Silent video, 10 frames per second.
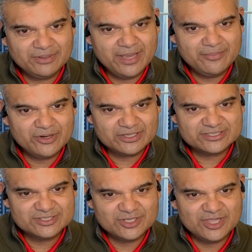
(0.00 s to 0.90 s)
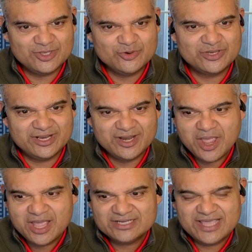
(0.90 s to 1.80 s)
playbooks so that you can
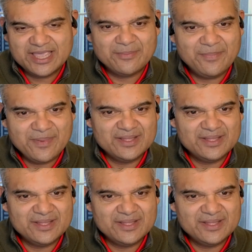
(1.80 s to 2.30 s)
take a